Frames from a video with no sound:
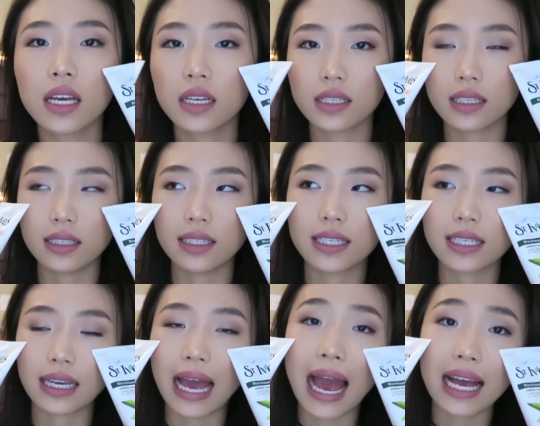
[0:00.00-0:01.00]

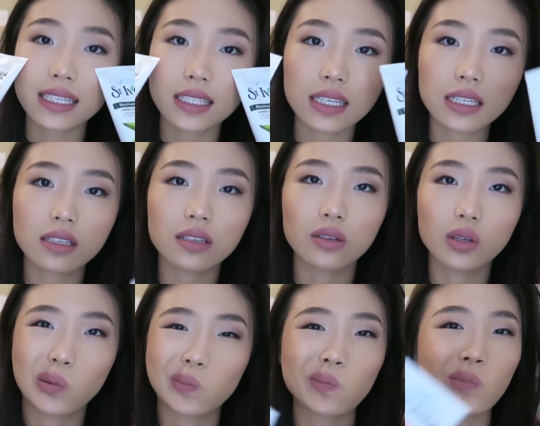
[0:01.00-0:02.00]
salicylic acid
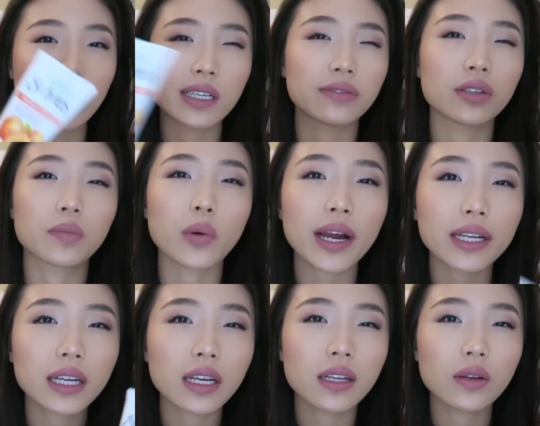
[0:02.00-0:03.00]
so if you're
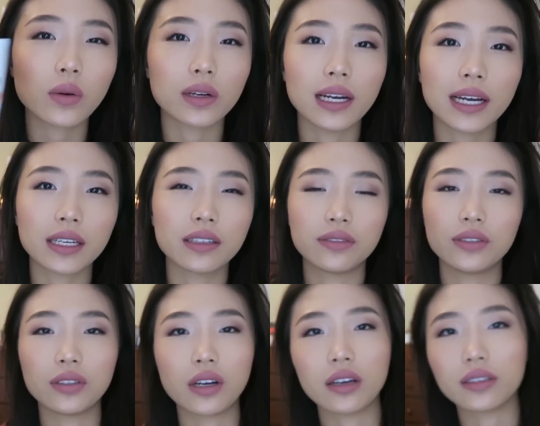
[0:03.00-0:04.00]
pregnant or like if
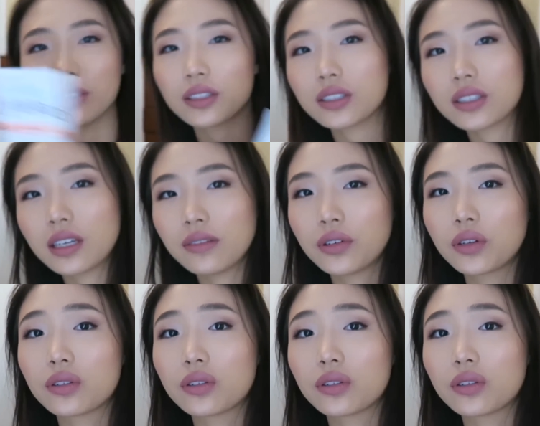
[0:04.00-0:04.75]
you're not alert if you're